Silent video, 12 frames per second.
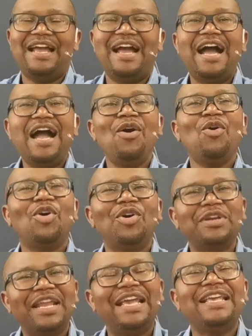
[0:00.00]
How
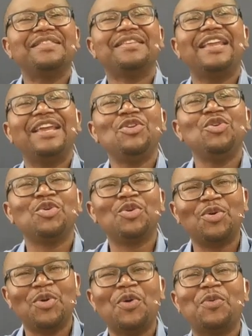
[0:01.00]
on earth can you
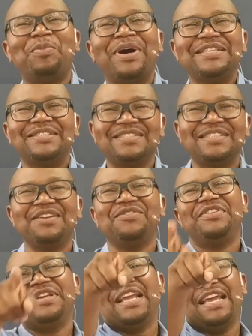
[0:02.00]
grow by
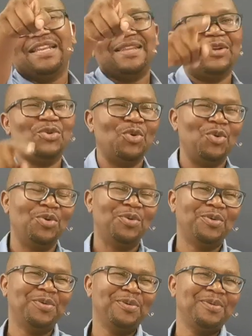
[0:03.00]
serving at the door?
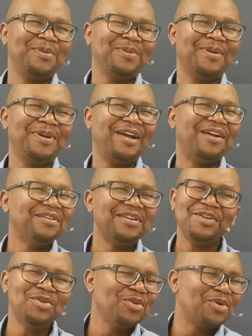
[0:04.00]
How
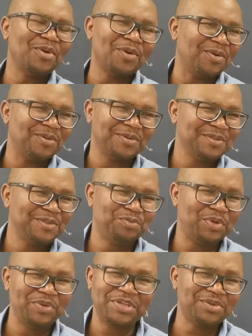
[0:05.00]
can you grow
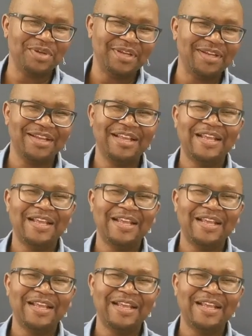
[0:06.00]
spiritually?